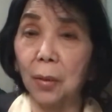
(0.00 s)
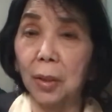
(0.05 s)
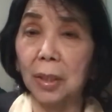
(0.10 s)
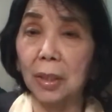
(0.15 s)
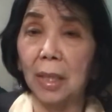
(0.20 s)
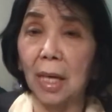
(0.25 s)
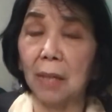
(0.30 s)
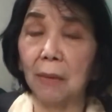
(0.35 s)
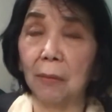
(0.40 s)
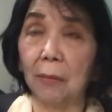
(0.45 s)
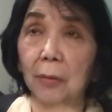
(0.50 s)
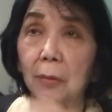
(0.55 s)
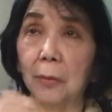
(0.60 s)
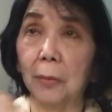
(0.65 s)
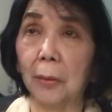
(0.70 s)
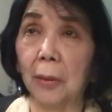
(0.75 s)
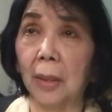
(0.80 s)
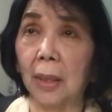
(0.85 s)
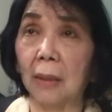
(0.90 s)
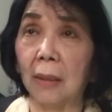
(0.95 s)

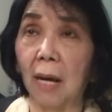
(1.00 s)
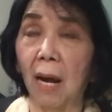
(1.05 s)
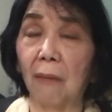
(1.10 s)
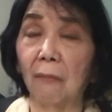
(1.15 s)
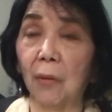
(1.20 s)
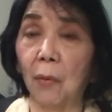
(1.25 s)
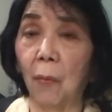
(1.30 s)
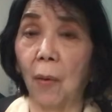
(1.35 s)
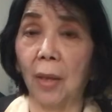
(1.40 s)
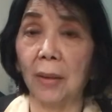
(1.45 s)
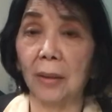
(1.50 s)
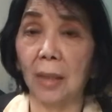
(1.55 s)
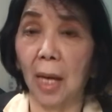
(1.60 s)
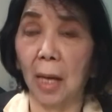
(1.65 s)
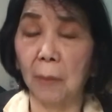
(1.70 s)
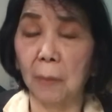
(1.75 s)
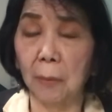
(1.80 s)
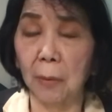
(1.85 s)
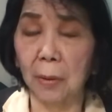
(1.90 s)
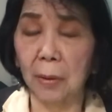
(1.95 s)
can have a
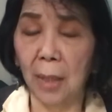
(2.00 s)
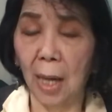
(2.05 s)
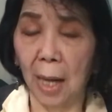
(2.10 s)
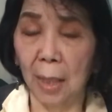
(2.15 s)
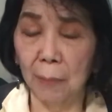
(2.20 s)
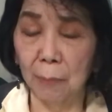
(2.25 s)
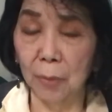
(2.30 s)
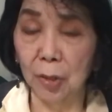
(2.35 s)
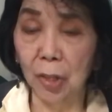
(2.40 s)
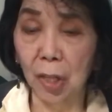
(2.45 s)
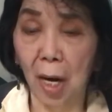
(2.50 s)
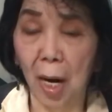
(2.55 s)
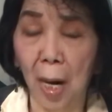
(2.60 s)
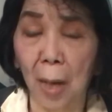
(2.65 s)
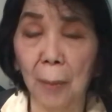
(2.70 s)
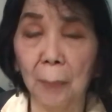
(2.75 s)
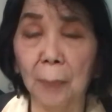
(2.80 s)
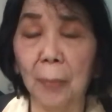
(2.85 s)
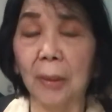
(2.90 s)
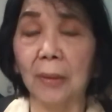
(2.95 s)
one-time
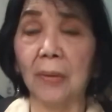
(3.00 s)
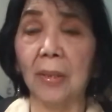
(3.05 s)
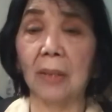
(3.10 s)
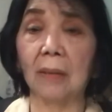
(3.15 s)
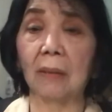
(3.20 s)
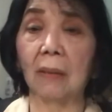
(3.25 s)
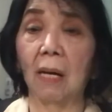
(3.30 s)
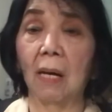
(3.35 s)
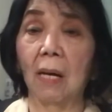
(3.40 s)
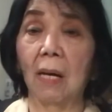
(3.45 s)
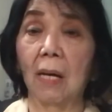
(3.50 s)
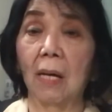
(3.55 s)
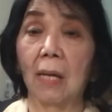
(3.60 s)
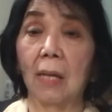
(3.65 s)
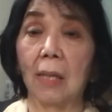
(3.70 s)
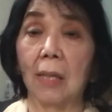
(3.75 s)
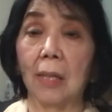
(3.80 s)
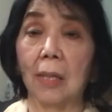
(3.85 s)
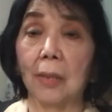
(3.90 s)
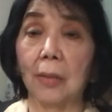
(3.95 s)
shop, and then
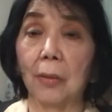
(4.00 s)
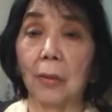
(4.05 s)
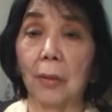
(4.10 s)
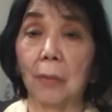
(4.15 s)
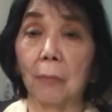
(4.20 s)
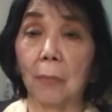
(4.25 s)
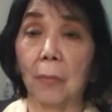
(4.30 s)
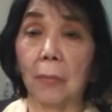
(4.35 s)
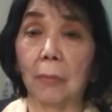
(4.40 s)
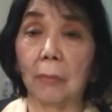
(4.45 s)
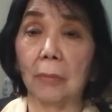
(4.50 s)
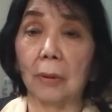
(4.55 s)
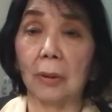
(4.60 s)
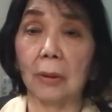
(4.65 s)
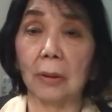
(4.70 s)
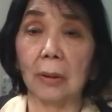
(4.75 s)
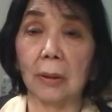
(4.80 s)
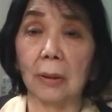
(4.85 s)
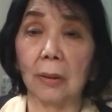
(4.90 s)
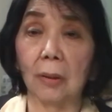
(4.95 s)
your
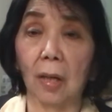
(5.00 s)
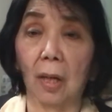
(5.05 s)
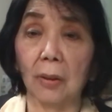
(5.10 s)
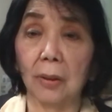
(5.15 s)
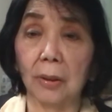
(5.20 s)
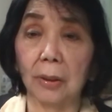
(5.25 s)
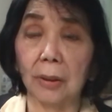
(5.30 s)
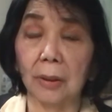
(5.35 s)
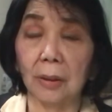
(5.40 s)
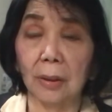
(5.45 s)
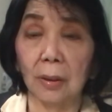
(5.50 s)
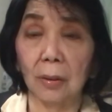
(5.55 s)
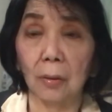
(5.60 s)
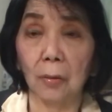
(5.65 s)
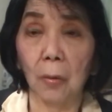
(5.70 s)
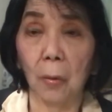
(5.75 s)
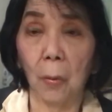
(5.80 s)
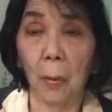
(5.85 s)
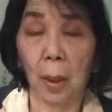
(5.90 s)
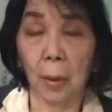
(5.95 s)
the doctors
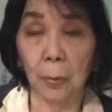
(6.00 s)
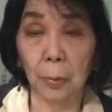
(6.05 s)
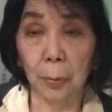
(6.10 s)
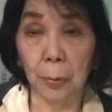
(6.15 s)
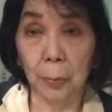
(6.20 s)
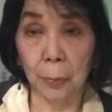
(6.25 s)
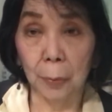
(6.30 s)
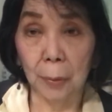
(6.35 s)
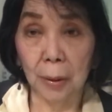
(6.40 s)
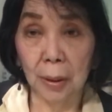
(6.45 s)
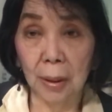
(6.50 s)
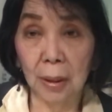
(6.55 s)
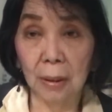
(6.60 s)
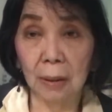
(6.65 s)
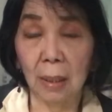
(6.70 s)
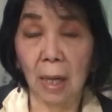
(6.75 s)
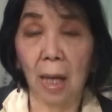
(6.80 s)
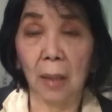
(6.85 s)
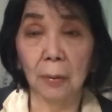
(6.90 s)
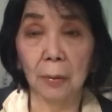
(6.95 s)
know how to treat,
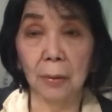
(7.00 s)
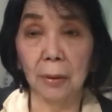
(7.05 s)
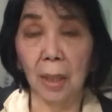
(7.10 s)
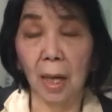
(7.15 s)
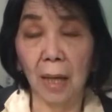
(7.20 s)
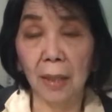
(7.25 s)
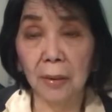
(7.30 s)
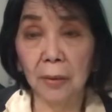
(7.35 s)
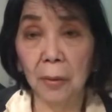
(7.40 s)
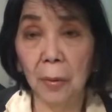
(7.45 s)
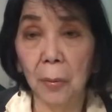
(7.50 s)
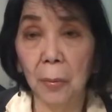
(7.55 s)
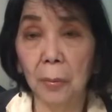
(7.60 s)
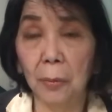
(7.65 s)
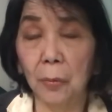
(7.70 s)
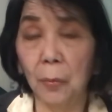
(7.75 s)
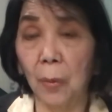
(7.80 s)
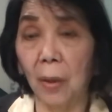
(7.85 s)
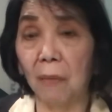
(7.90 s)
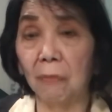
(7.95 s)
how to
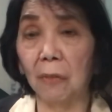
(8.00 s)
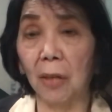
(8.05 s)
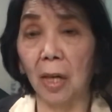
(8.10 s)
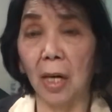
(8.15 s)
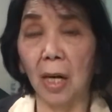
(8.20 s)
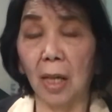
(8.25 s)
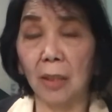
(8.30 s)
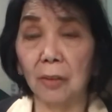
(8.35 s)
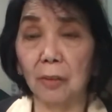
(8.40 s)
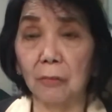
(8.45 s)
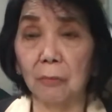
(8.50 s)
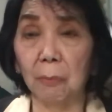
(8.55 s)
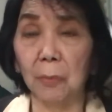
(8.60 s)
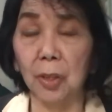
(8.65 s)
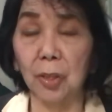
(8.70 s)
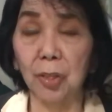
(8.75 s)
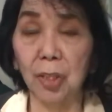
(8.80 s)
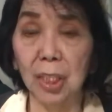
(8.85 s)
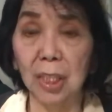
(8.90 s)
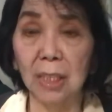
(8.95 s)
diagnose. We have a lot of
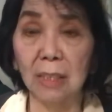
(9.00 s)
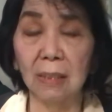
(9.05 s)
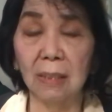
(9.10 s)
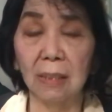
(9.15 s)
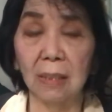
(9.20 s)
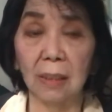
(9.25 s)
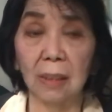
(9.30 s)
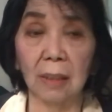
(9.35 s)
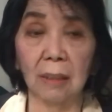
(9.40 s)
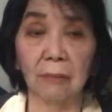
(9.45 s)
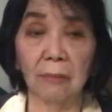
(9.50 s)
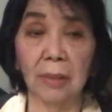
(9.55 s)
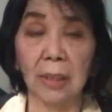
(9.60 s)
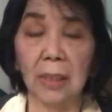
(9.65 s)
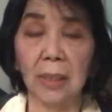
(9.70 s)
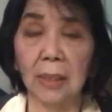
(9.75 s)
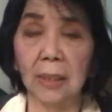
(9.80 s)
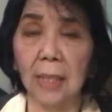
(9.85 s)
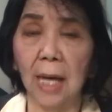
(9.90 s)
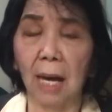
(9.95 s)
machines that can
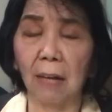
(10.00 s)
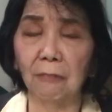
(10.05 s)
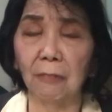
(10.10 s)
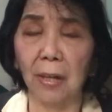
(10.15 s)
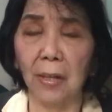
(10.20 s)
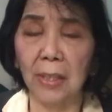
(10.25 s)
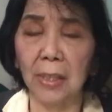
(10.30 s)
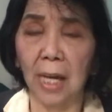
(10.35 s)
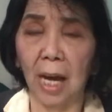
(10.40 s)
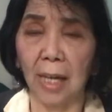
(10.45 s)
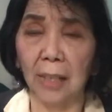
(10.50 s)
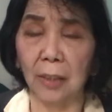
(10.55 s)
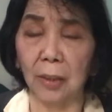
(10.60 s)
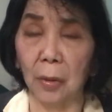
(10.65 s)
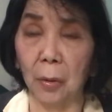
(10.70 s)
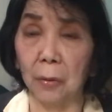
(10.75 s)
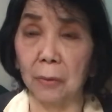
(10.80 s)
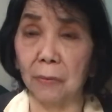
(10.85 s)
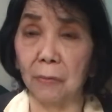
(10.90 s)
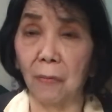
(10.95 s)
really very
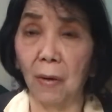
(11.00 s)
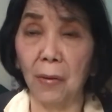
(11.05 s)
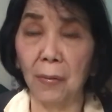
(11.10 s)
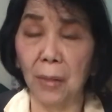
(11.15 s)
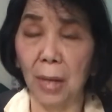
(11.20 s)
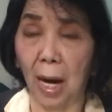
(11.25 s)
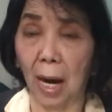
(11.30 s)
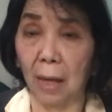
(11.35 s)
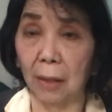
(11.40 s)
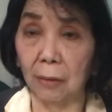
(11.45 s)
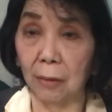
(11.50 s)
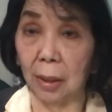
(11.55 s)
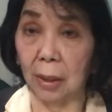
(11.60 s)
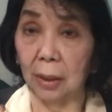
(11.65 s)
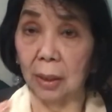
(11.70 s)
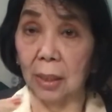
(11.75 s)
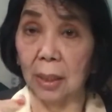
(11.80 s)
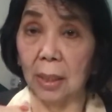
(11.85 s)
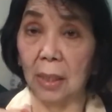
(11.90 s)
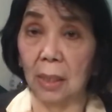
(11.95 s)
diagnose very accurately